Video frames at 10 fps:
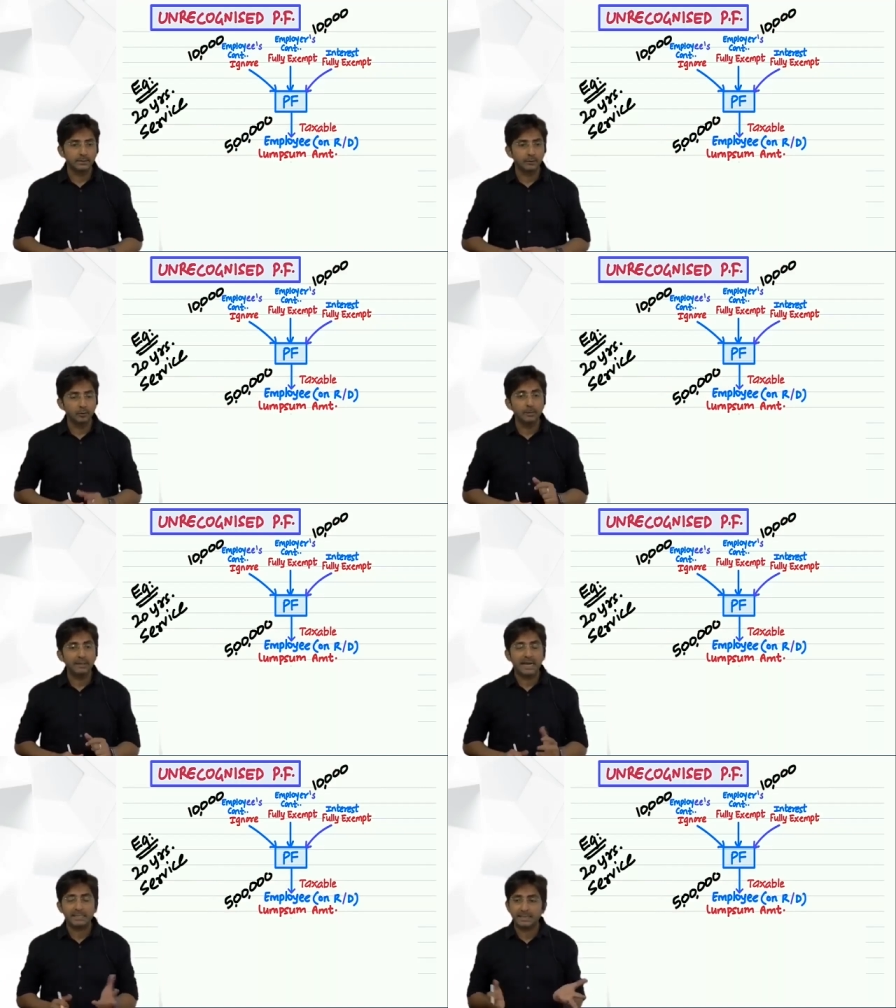It will be
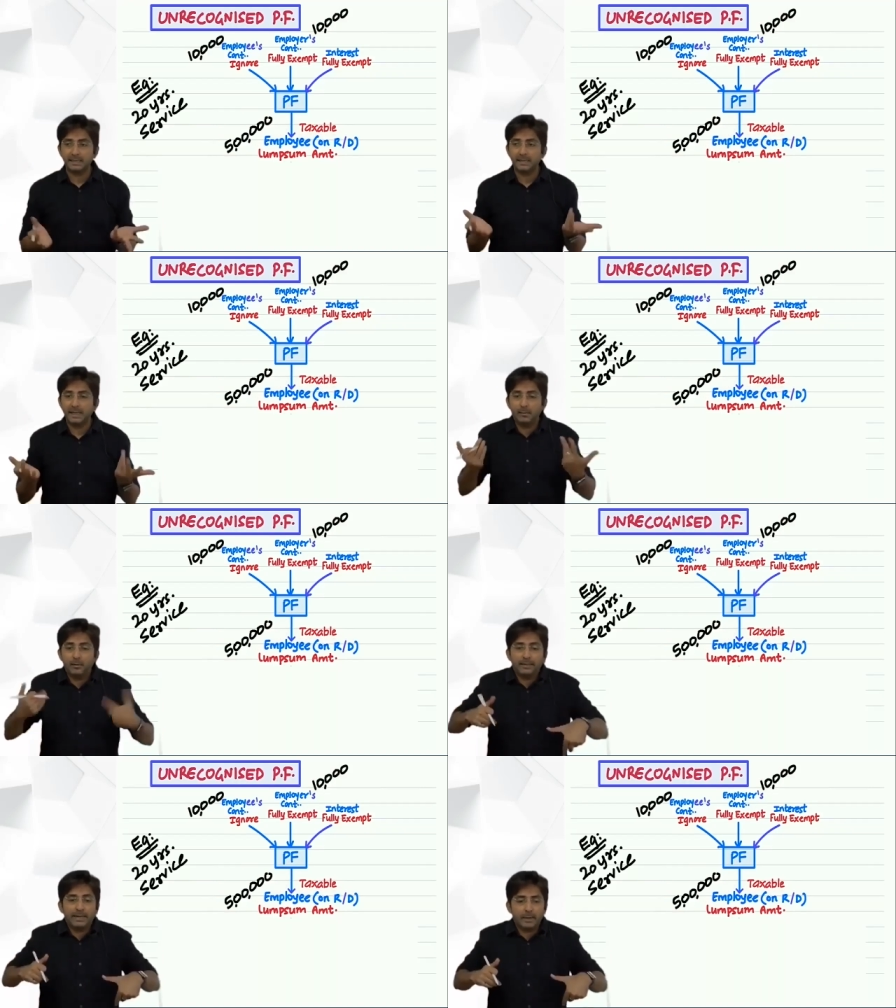taxed at the time
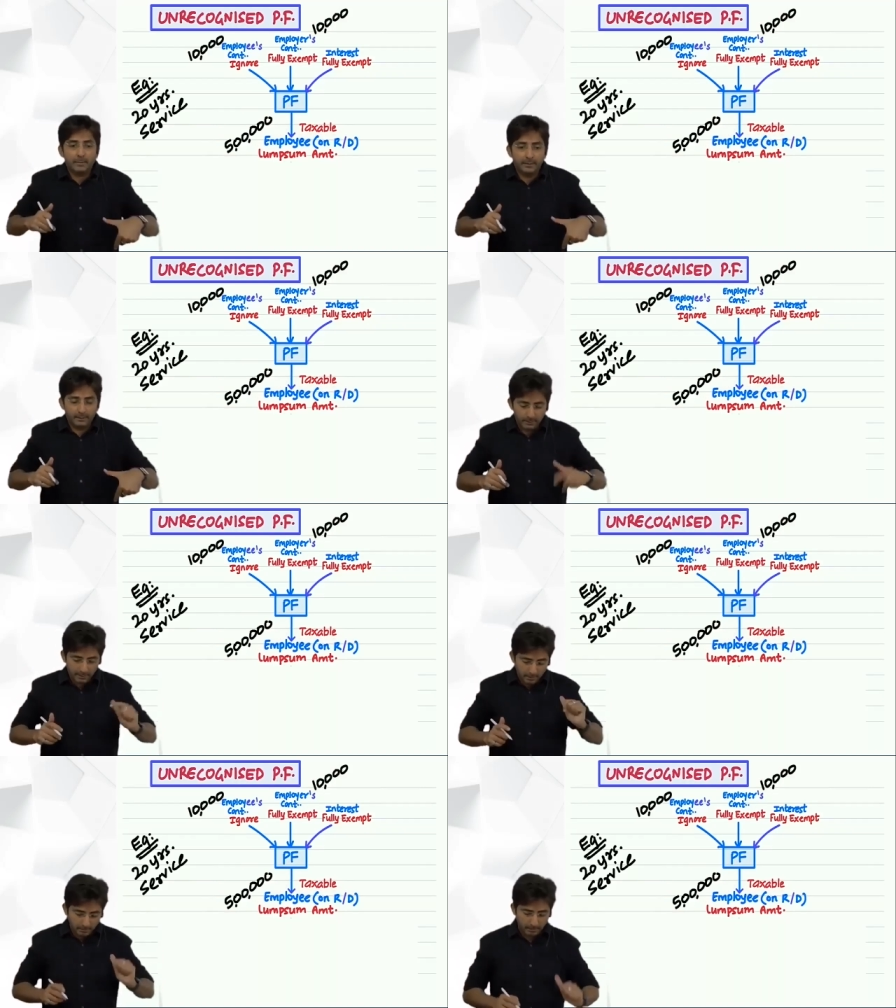of retirement.
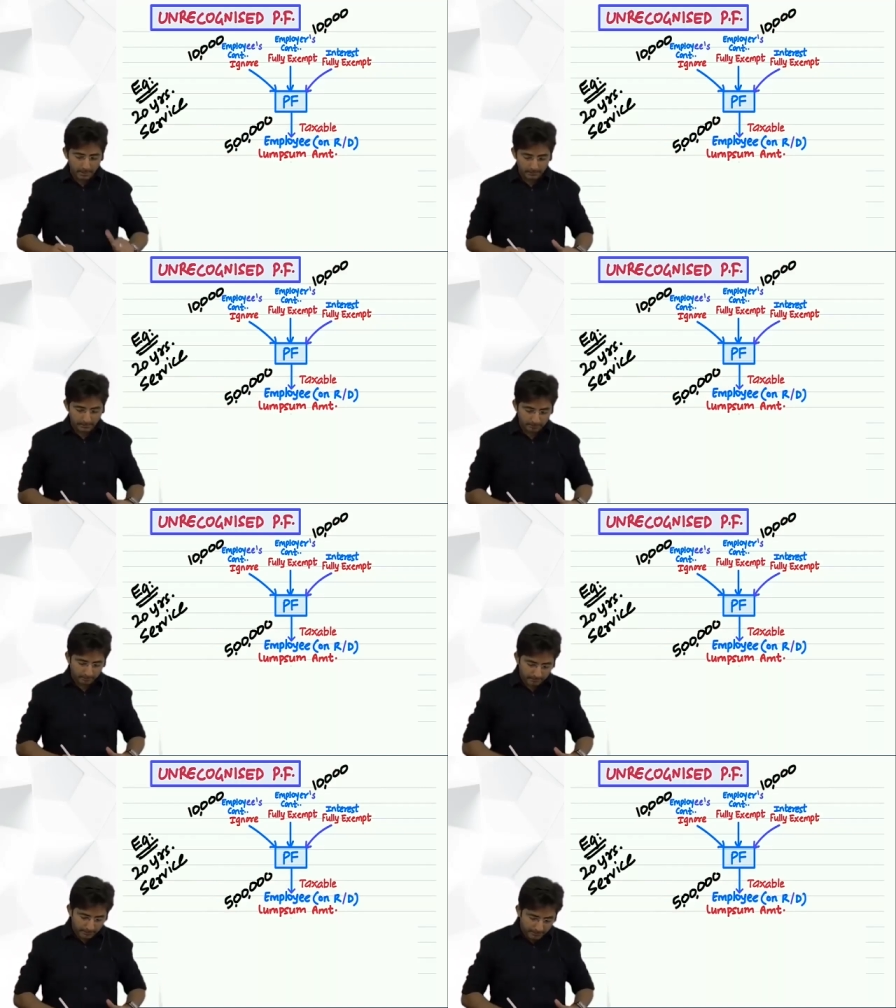But
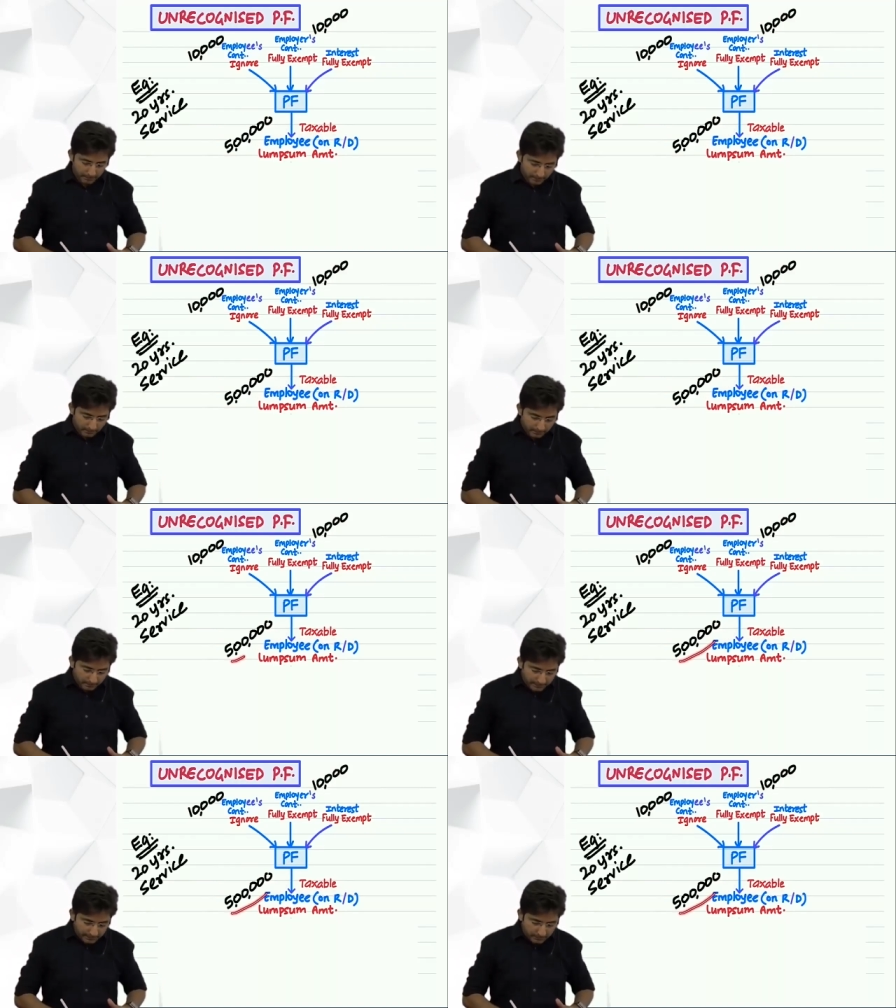
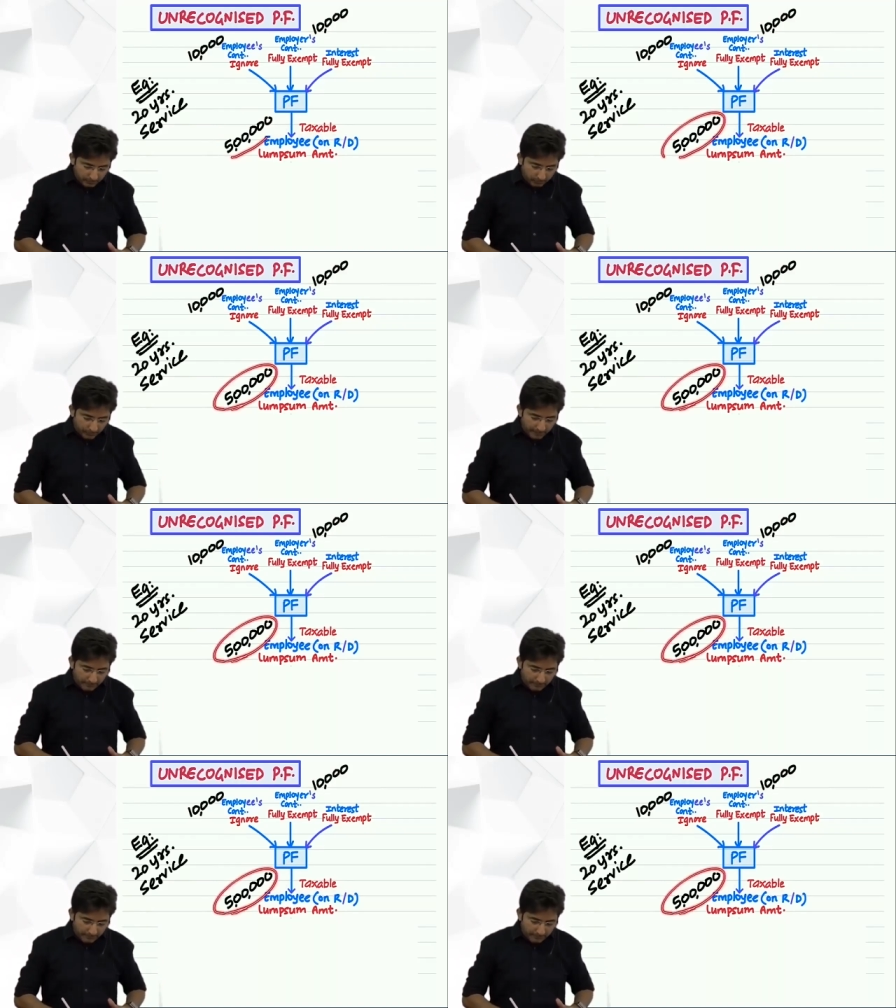this 5